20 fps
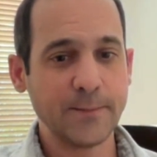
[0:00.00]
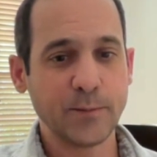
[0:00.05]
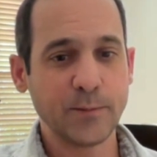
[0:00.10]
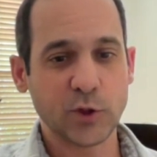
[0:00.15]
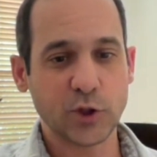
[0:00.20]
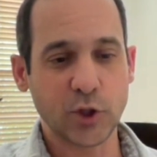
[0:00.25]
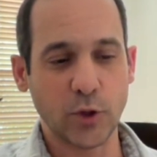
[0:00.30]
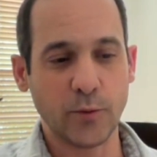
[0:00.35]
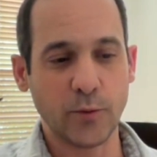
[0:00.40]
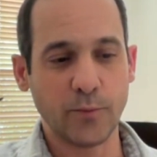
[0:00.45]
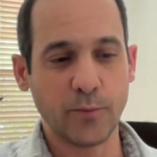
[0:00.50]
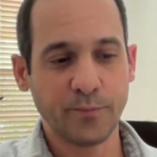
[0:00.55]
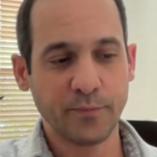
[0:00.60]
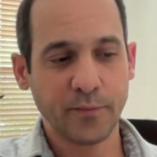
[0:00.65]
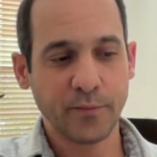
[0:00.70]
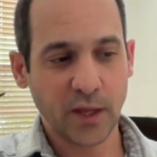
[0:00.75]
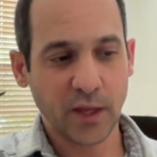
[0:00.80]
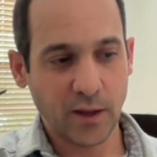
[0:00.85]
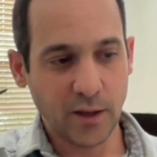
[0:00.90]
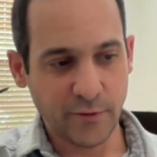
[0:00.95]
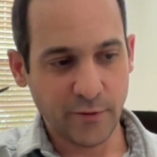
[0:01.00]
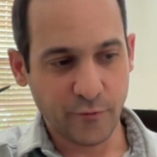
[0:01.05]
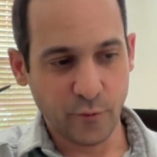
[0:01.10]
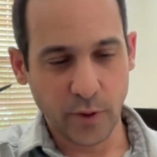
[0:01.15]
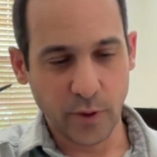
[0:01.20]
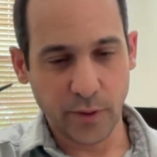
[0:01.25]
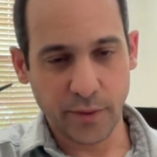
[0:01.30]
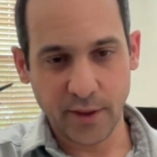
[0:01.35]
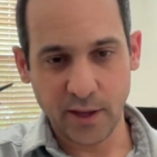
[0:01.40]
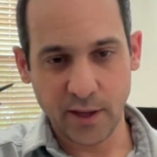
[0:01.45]
So if
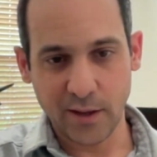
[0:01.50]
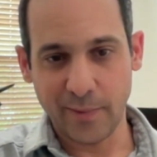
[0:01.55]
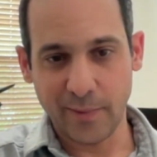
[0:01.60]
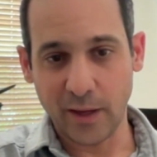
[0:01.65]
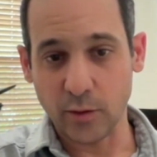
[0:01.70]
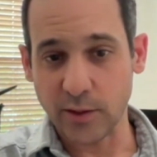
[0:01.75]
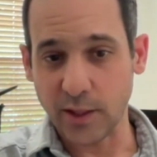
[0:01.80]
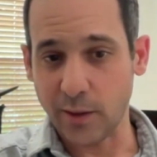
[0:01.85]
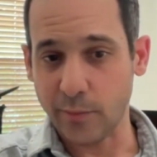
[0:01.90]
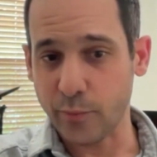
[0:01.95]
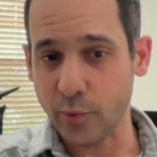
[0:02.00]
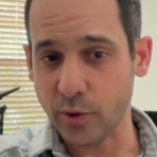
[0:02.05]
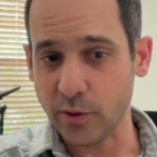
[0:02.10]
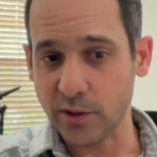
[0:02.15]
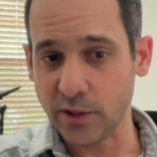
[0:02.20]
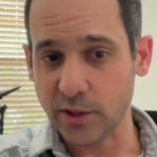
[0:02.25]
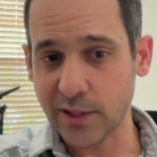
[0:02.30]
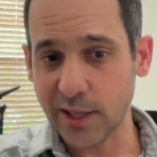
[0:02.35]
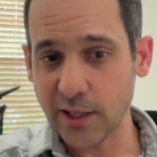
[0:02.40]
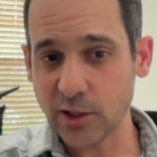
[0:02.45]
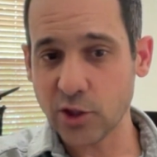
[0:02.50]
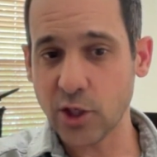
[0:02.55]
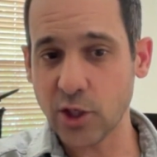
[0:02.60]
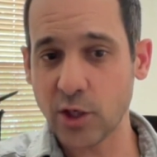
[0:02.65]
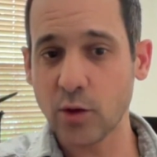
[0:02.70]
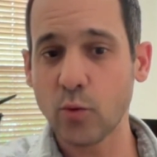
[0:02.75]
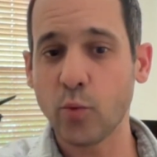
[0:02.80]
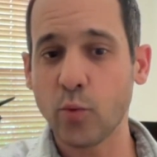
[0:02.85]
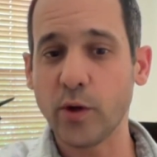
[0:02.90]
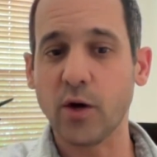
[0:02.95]
we think about endpoint
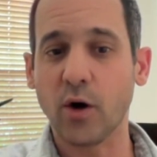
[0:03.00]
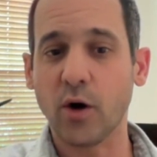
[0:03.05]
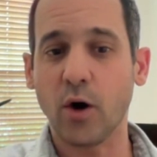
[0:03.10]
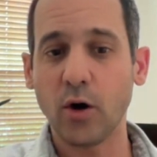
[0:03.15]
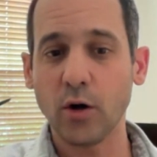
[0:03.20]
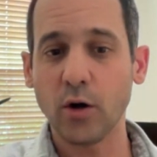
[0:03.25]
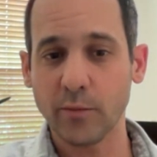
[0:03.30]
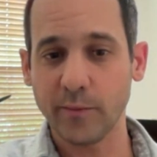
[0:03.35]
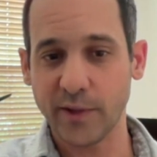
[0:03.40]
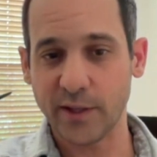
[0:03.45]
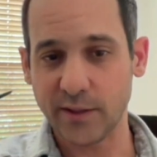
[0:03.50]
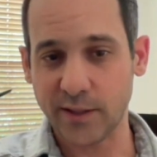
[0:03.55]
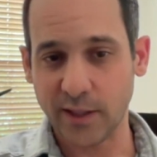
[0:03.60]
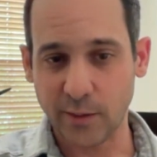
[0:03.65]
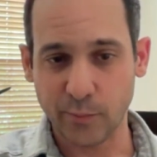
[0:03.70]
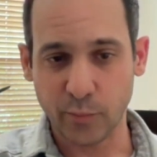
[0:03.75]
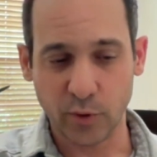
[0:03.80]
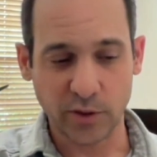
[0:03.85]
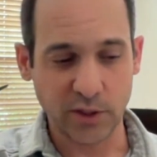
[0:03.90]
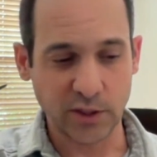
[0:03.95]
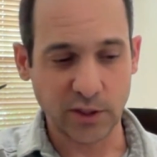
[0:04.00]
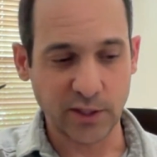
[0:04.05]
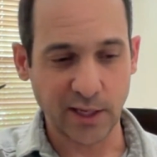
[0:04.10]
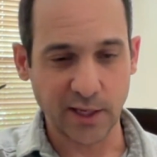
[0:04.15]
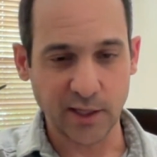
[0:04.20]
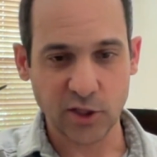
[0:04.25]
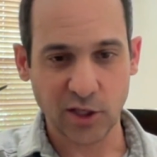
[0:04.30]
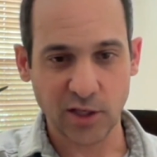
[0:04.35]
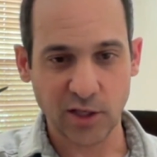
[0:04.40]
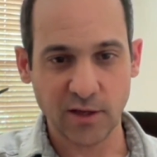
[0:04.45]
detection, we augment endpoint
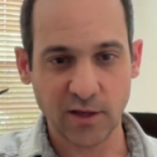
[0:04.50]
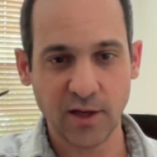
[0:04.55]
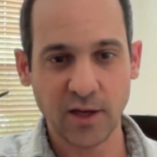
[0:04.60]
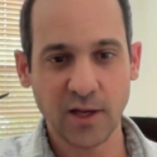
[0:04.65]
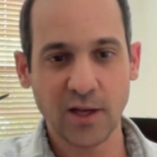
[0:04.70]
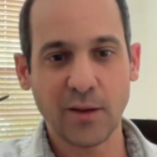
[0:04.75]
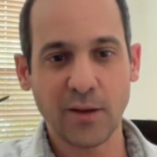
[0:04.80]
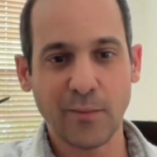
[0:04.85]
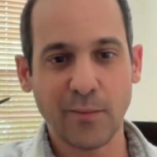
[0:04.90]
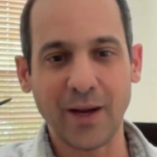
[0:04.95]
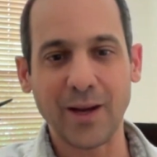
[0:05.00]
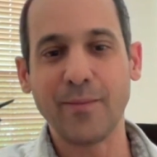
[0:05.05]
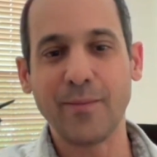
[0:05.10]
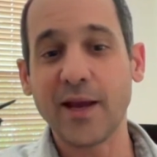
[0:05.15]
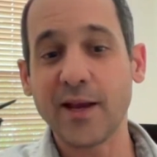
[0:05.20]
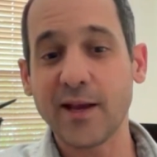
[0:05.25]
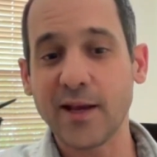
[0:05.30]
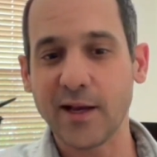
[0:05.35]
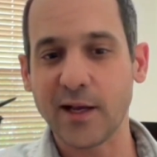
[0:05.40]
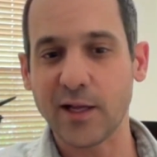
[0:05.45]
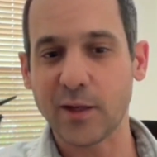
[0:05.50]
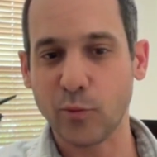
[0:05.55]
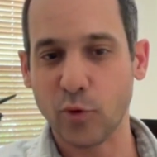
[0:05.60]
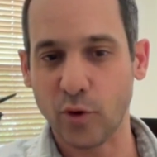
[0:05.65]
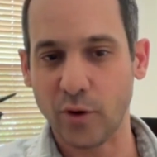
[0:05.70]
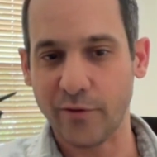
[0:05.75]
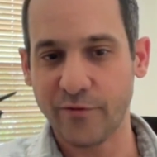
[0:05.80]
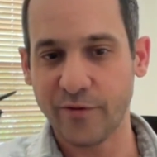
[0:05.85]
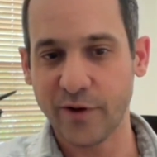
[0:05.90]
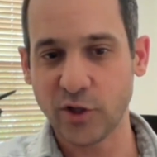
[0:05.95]
detection by making it
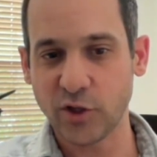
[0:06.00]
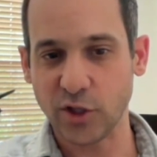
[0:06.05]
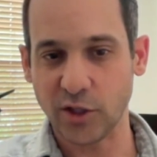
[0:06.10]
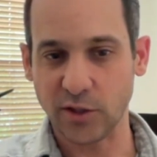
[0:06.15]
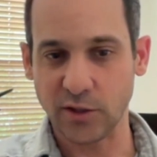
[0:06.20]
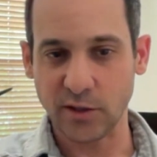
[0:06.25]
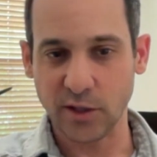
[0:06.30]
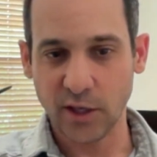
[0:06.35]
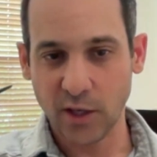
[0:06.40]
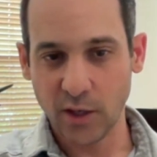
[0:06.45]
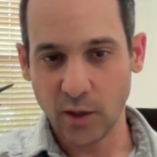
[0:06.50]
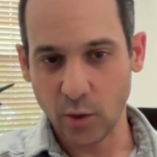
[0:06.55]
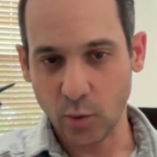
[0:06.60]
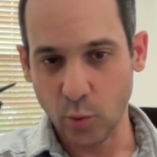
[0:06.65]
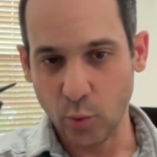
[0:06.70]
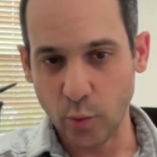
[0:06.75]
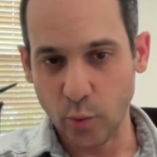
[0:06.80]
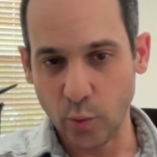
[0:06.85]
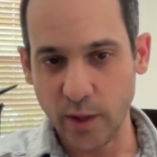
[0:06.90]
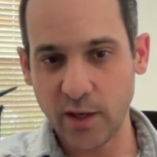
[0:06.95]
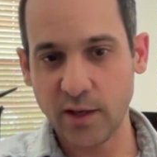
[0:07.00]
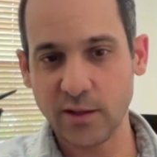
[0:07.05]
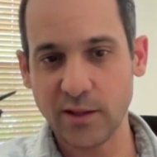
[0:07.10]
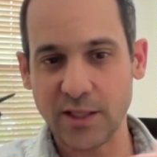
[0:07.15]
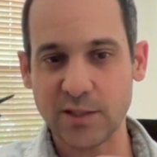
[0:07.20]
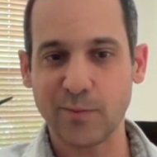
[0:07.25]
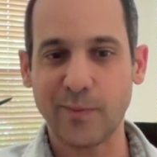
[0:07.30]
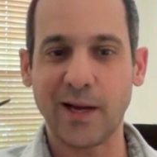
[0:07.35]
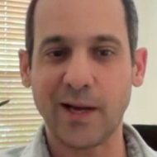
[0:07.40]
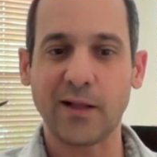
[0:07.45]
more efficient. We
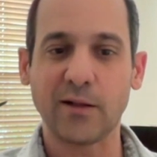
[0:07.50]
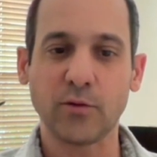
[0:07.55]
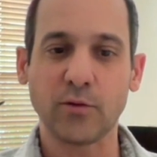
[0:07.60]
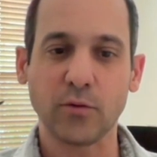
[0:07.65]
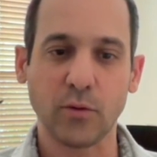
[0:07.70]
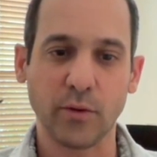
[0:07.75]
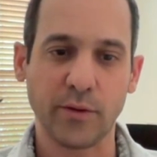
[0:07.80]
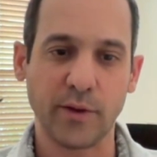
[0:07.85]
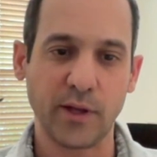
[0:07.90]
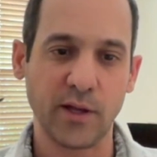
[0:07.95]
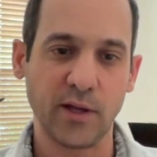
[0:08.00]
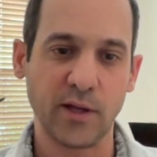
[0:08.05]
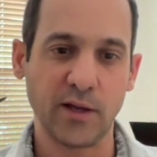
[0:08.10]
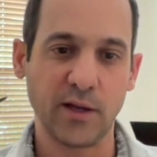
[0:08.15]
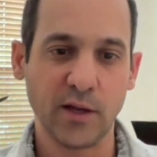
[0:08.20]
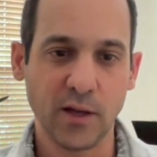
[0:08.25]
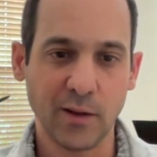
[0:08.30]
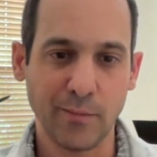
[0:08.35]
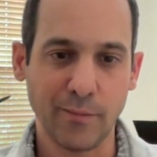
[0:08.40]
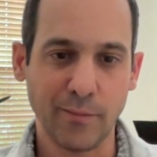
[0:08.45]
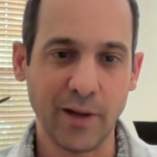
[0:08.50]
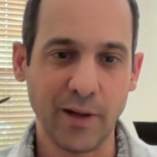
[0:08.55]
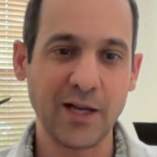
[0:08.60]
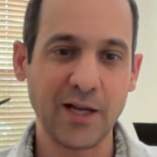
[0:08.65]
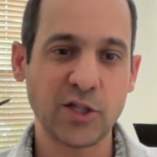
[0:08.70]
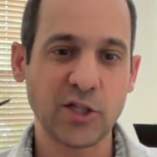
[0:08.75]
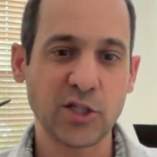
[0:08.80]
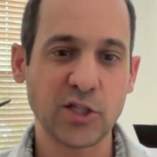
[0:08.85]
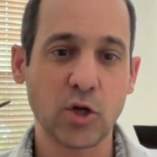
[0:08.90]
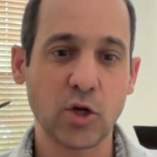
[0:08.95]
dismantle the
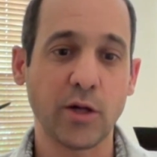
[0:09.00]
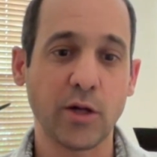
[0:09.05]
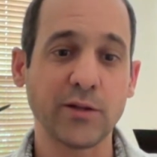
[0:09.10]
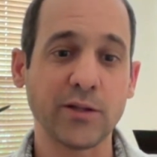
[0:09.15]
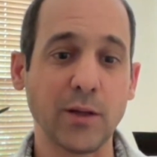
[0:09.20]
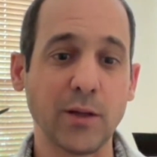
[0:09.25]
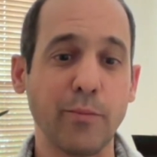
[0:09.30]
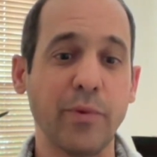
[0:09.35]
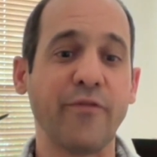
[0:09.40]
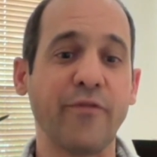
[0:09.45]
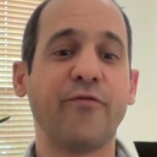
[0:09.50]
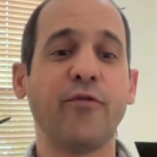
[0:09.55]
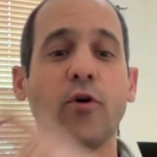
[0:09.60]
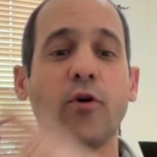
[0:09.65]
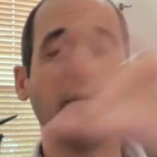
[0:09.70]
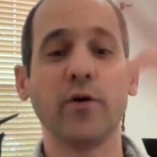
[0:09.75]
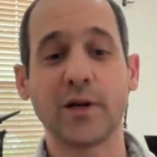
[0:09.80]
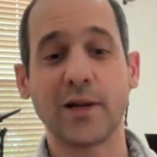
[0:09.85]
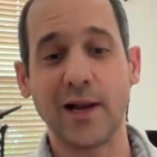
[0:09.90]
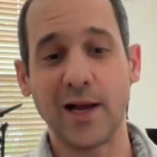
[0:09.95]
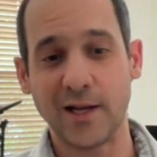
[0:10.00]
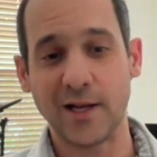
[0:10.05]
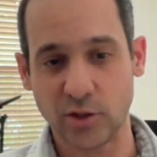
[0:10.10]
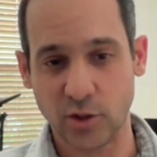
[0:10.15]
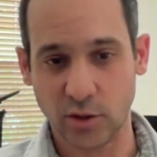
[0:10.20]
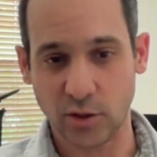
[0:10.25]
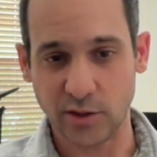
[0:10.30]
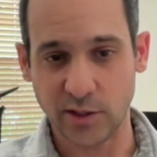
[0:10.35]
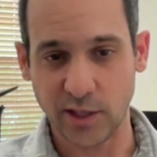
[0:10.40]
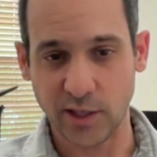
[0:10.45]
malicious content before it lands
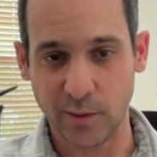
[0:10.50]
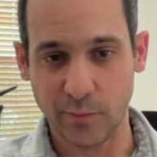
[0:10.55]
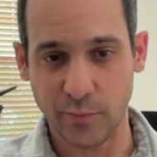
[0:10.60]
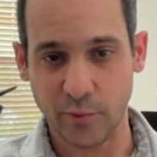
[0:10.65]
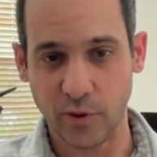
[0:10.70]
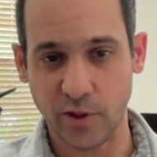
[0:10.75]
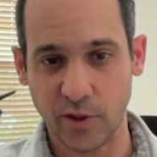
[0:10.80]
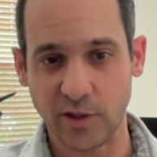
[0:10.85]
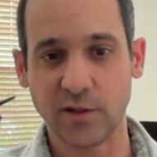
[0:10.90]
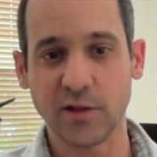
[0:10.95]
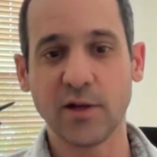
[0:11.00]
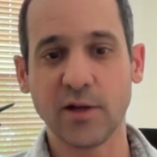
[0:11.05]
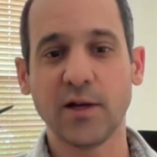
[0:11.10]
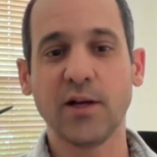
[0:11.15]
on the endpoint.